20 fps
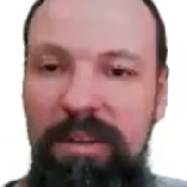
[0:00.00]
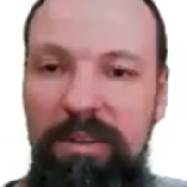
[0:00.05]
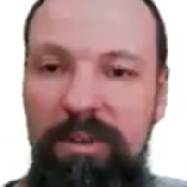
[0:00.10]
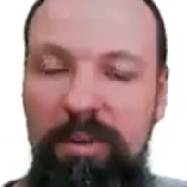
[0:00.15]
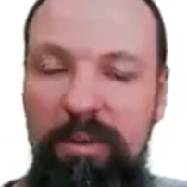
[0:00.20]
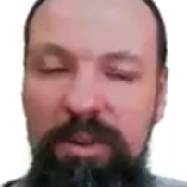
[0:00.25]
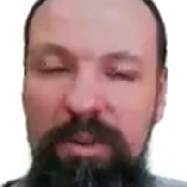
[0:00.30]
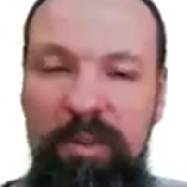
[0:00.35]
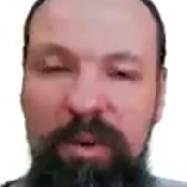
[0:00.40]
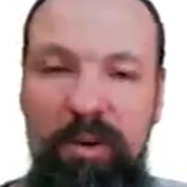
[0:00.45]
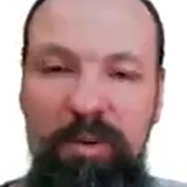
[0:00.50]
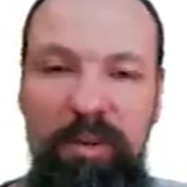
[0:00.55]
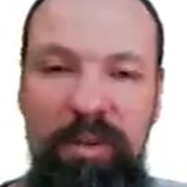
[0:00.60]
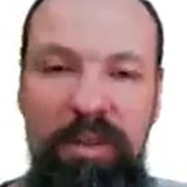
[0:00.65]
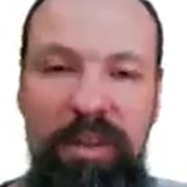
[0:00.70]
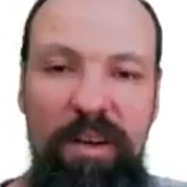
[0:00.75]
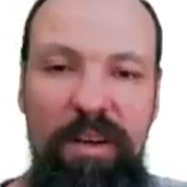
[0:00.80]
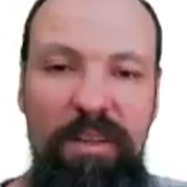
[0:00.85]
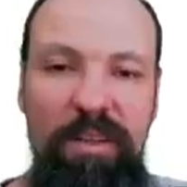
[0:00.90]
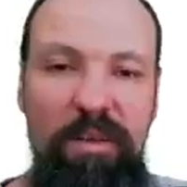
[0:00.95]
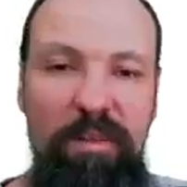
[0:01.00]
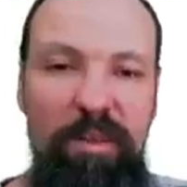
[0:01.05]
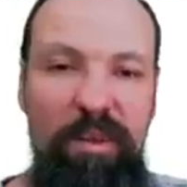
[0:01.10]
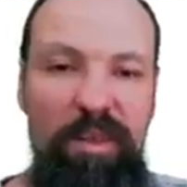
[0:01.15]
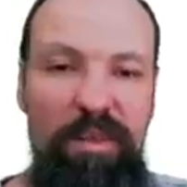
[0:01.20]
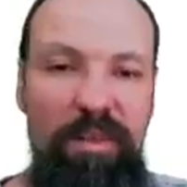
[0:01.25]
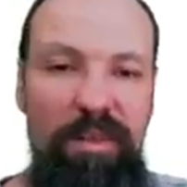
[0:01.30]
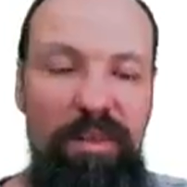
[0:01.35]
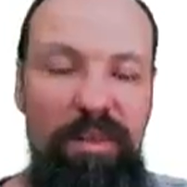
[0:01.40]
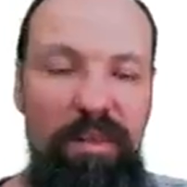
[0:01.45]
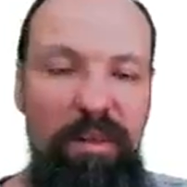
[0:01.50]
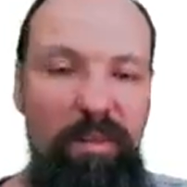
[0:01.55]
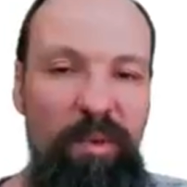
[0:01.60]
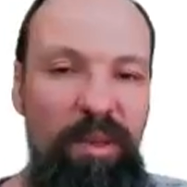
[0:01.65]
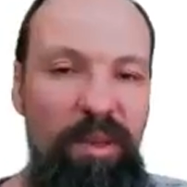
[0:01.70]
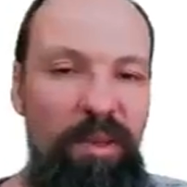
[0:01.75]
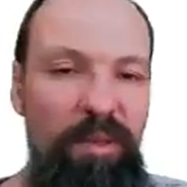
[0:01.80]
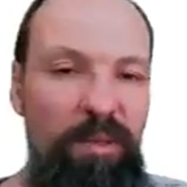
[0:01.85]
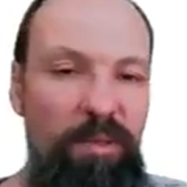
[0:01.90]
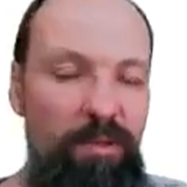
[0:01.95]
talked about it a little bit in the
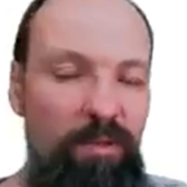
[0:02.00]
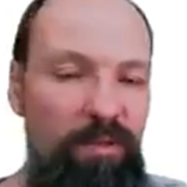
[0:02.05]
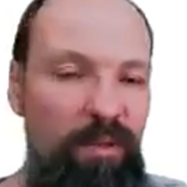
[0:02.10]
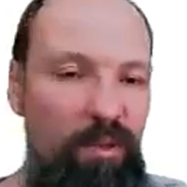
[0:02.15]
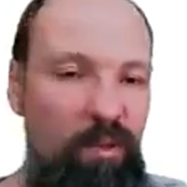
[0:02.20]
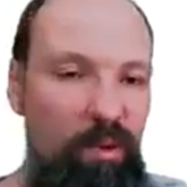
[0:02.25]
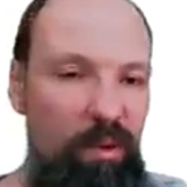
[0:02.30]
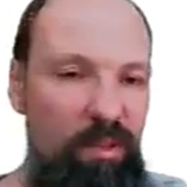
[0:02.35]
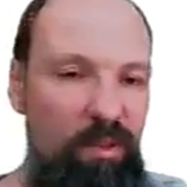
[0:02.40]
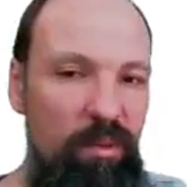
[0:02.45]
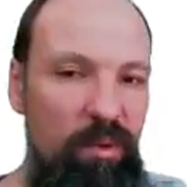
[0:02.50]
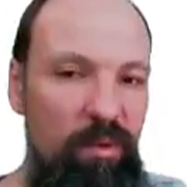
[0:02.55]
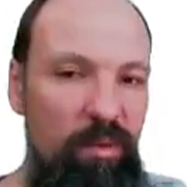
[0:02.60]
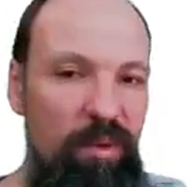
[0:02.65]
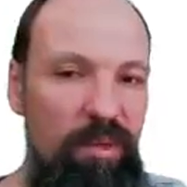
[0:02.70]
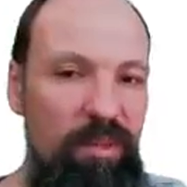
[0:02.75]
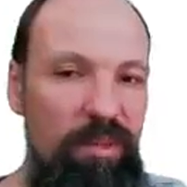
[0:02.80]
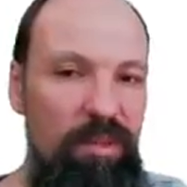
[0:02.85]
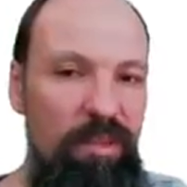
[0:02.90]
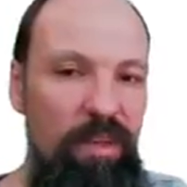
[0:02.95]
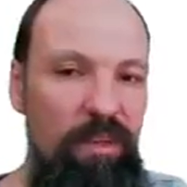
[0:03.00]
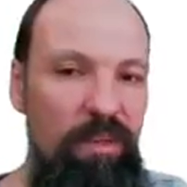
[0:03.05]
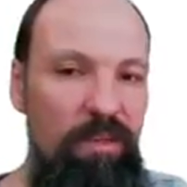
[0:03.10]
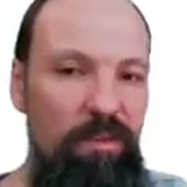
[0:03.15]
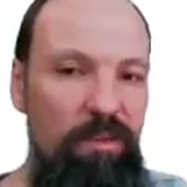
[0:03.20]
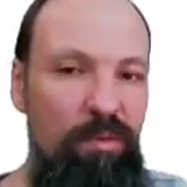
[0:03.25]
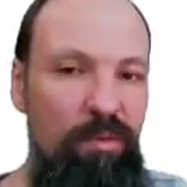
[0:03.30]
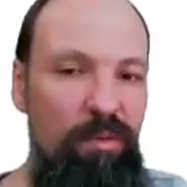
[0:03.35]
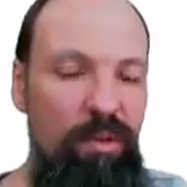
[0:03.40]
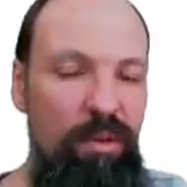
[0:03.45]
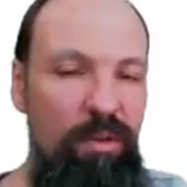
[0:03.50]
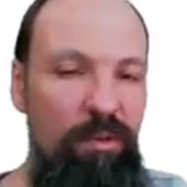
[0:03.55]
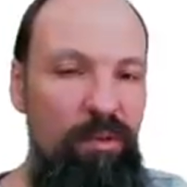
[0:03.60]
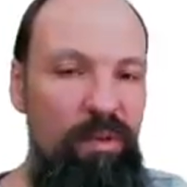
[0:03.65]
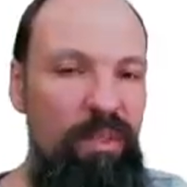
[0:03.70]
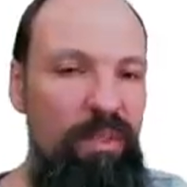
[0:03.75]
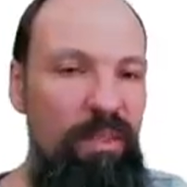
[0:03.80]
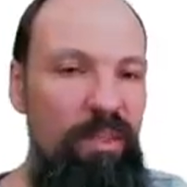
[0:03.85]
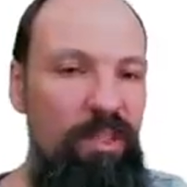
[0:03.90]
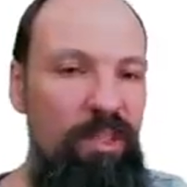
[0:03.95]
beginning of the course when we started to deal with
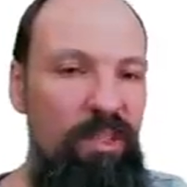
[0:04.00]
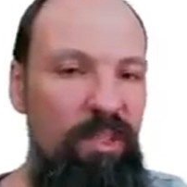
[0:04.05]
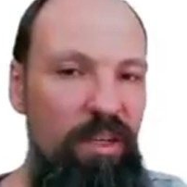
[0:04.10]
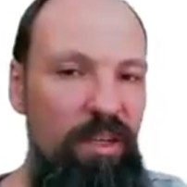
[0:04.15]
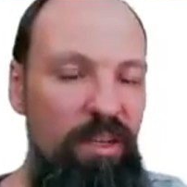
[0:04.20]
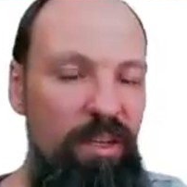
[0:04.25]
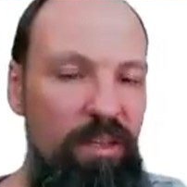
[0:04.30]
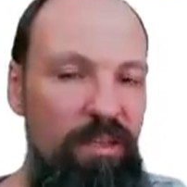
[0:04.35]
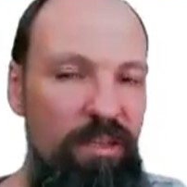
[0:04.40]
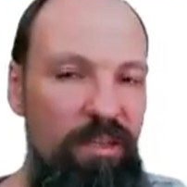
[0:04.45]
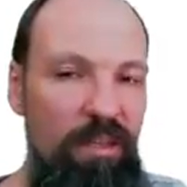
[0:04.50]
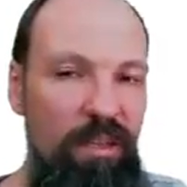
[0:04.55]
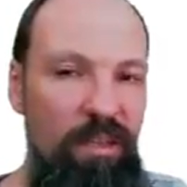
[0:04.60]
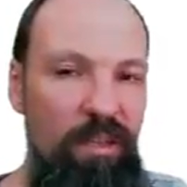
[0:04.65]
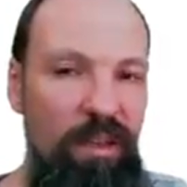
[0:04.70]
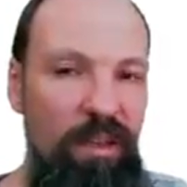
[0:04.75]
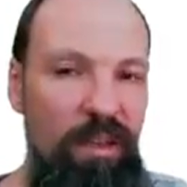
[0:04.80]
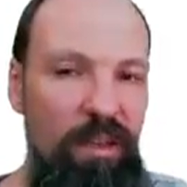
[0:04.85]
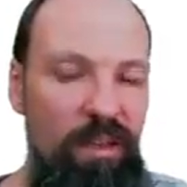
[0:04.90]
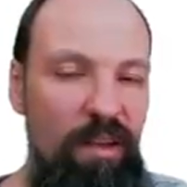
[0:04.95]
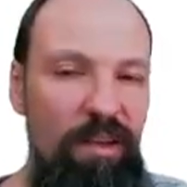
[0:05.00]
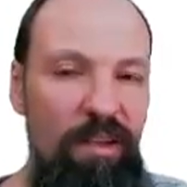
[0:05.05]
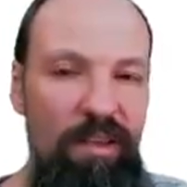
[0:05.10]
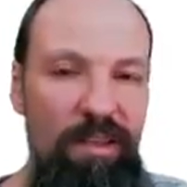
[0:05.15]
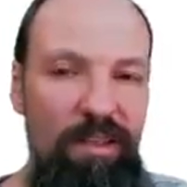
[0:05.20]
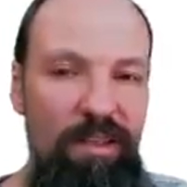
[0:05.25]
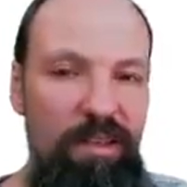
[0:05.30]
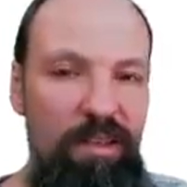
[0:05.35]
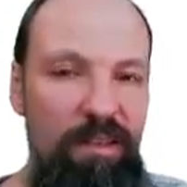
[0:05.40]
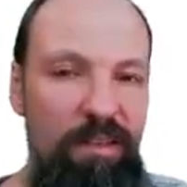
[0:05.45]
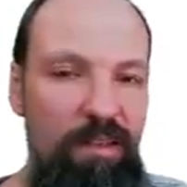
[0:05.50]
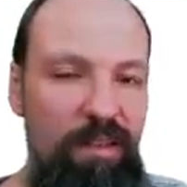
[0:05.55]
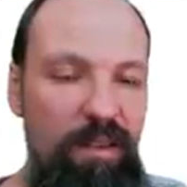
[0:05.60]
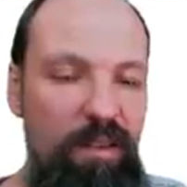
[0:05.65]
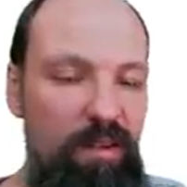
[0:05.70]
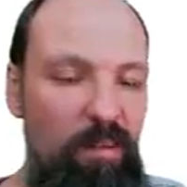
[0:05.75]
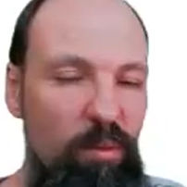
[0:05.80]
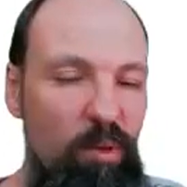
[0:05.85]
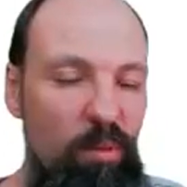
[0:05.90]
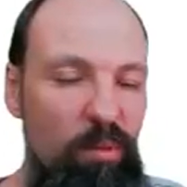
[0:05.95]
stationarity. I said that ergodicity is
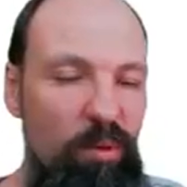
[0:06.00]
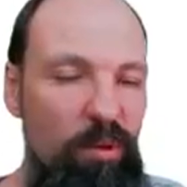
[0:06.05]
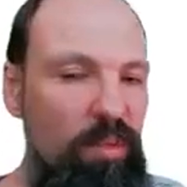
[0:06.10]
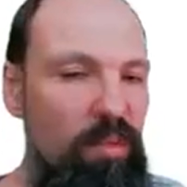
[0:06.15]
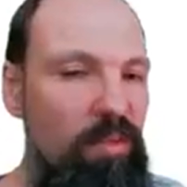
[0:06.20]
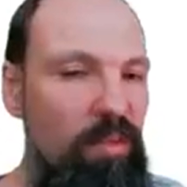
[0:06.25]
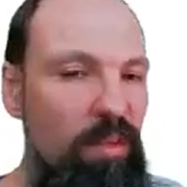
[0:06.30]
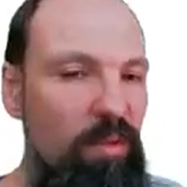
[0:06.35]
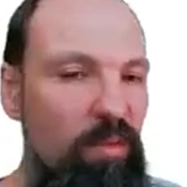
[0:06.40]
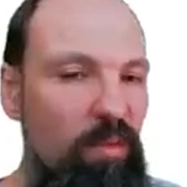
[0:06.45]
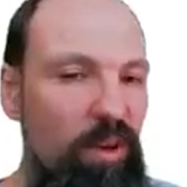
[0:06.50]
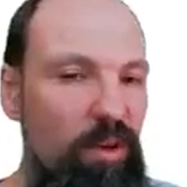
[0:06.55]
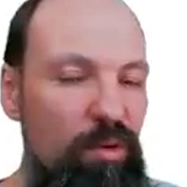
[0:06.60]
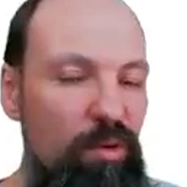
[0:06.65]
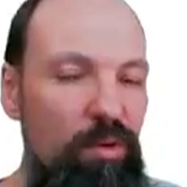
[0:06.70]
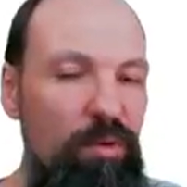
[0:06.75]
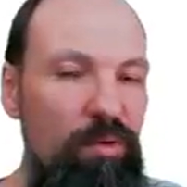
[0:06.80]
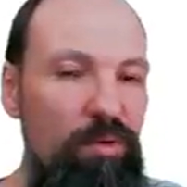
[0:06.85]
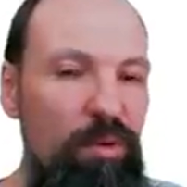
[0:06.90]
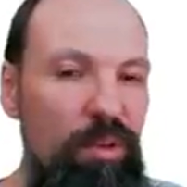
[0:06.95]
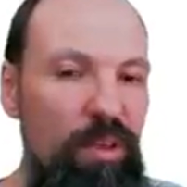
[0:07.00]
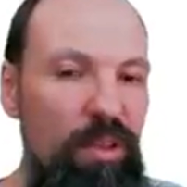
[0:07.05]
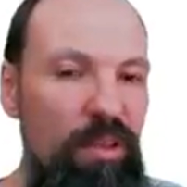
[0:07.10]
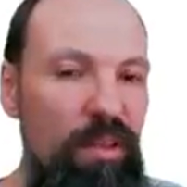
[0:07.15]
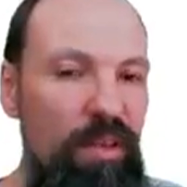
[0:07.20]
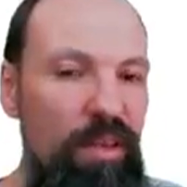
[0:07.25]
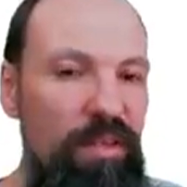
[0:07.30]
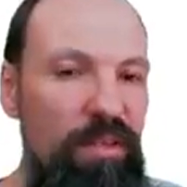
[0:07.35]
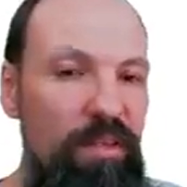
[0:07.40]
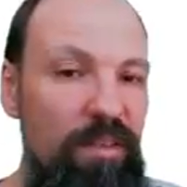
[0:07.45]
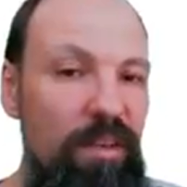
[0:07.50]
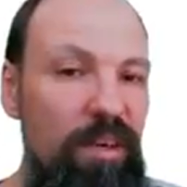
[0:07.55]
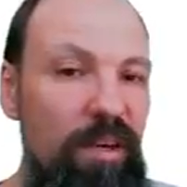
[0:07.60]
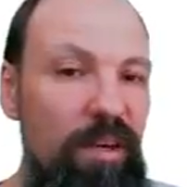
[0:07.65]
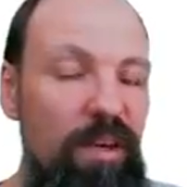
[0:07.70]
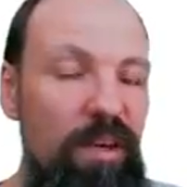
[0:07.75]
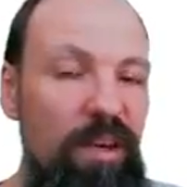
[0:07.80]
another property that we are going to need later.